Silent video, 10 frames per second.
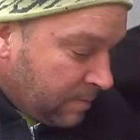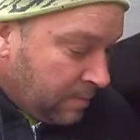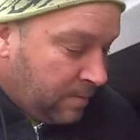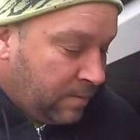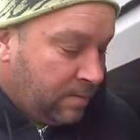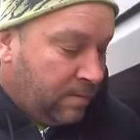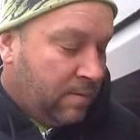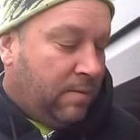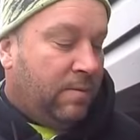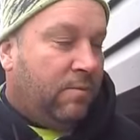feature
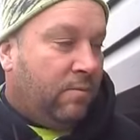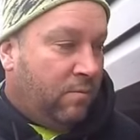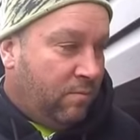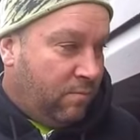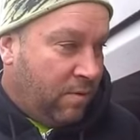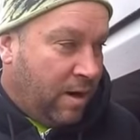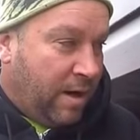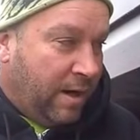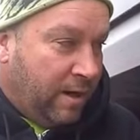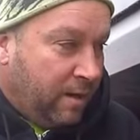of the heat tape kit.
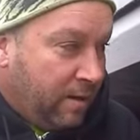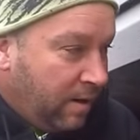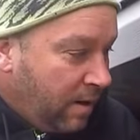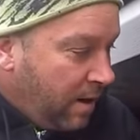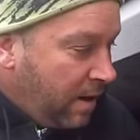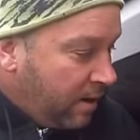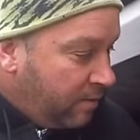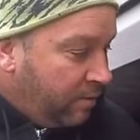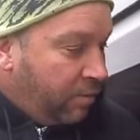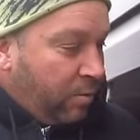Right,
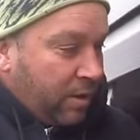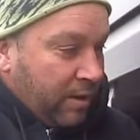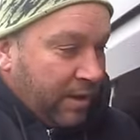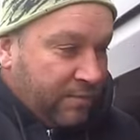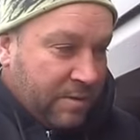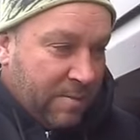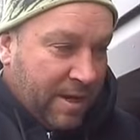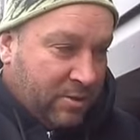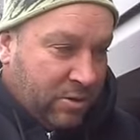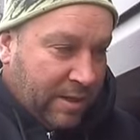and you want to leave some
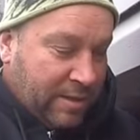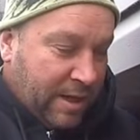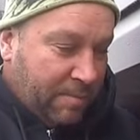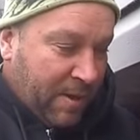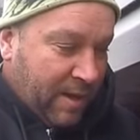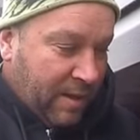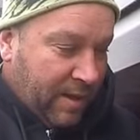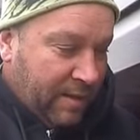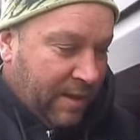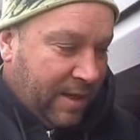extra tape out like
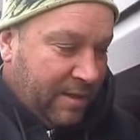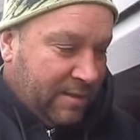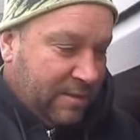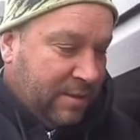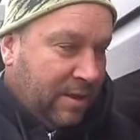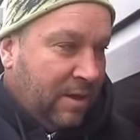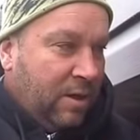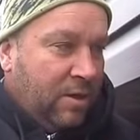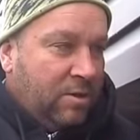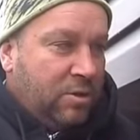this,
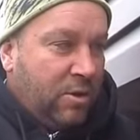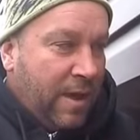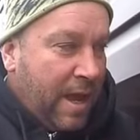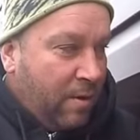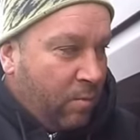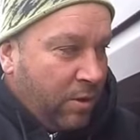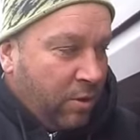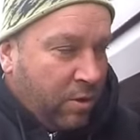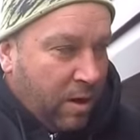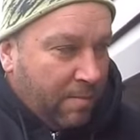so that when you
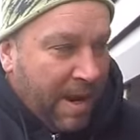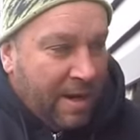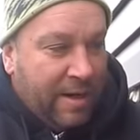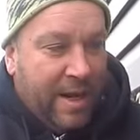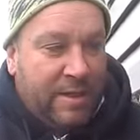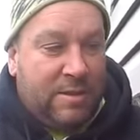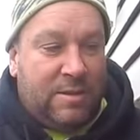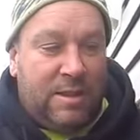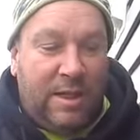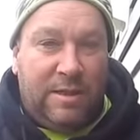come out next
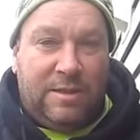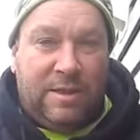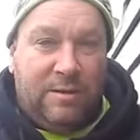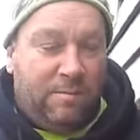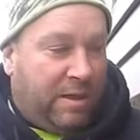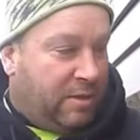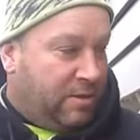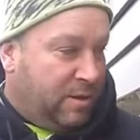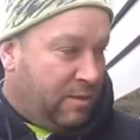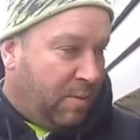season, because
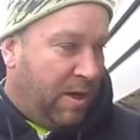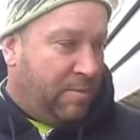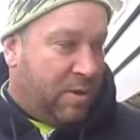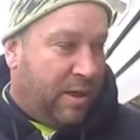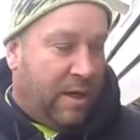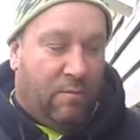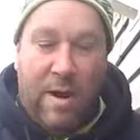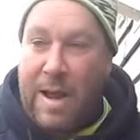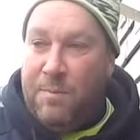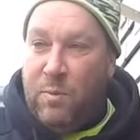this pipe's going to get
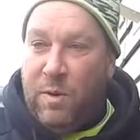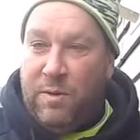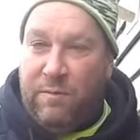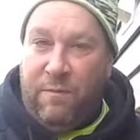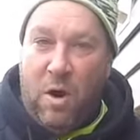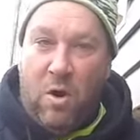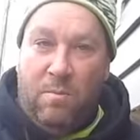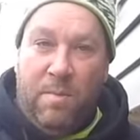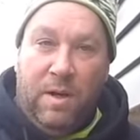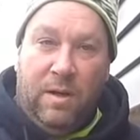wrapped with a foam